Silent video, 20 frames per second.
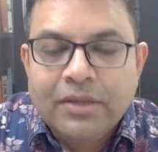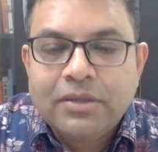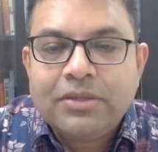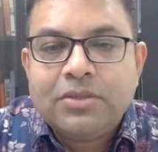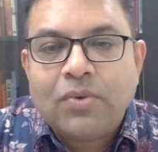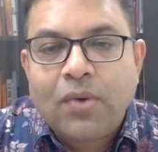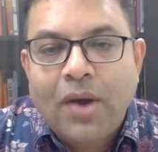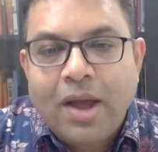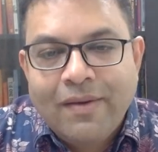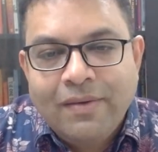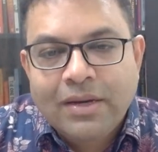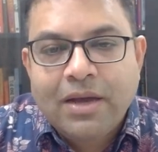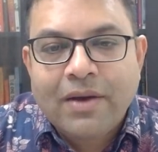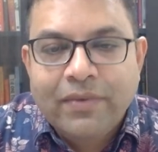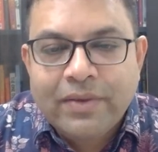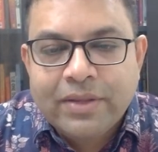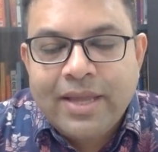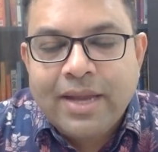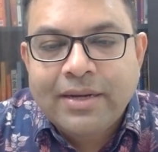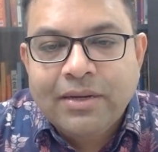So I will
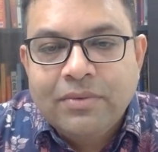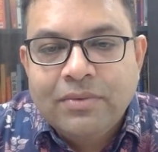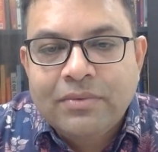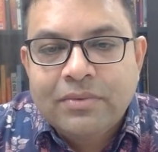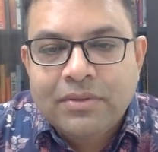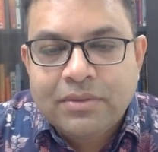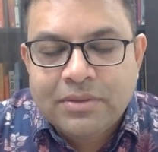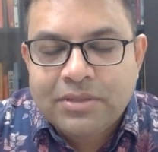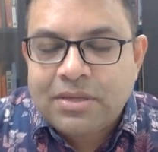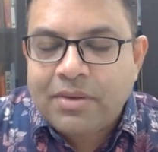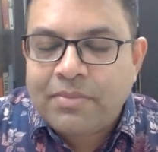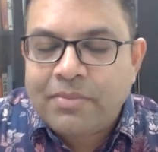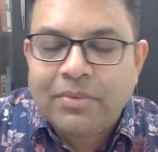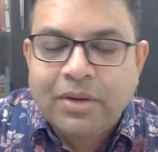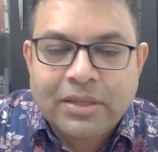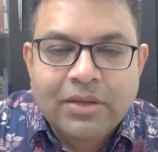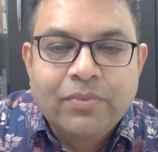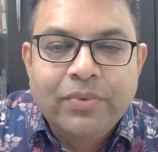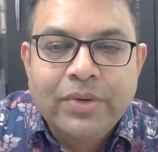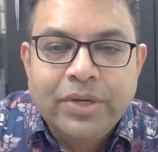cover that in some
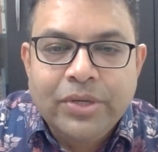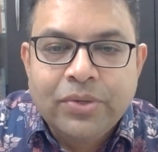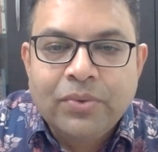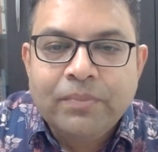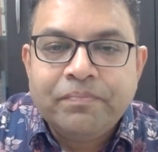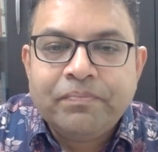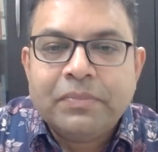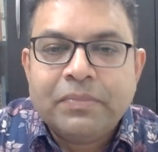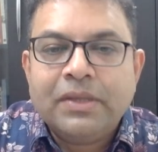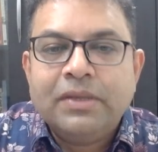other video.